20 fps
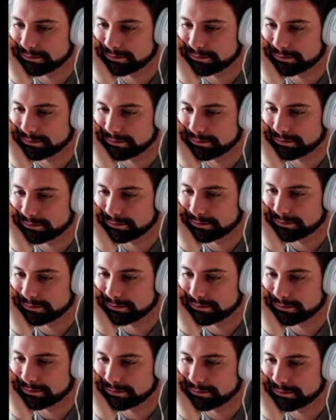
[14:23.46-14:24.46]

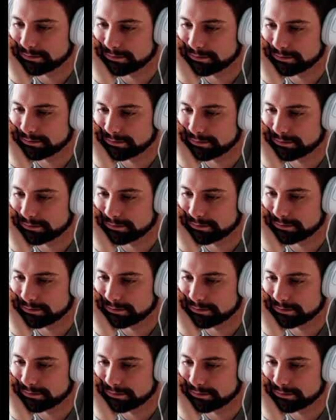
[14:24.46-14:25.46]

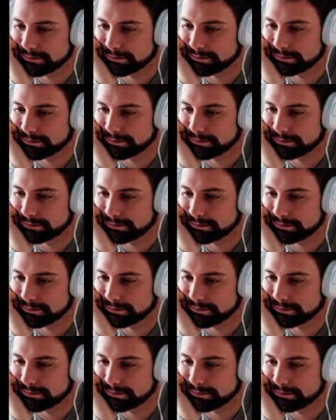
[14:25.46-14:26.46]

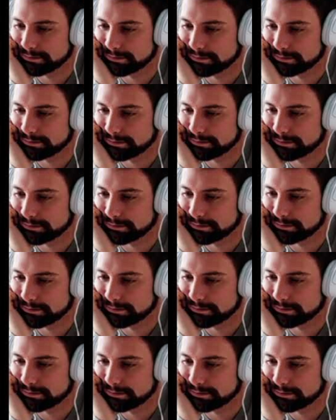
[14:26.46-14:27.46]

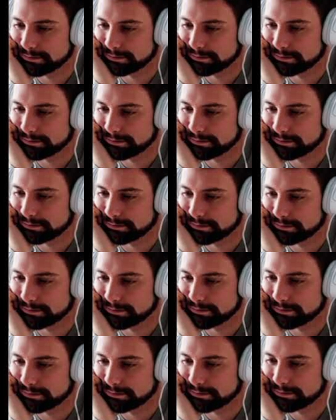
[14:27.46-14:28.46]

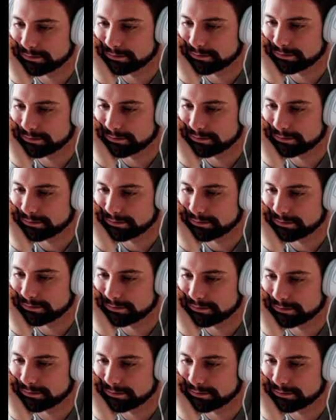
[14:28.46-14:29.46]

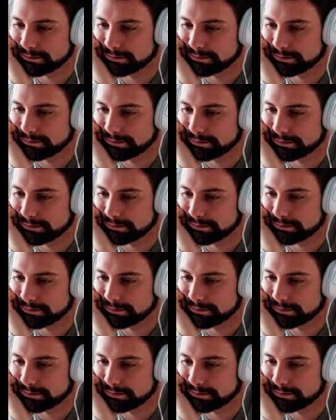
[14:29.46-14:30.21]
(not speaking)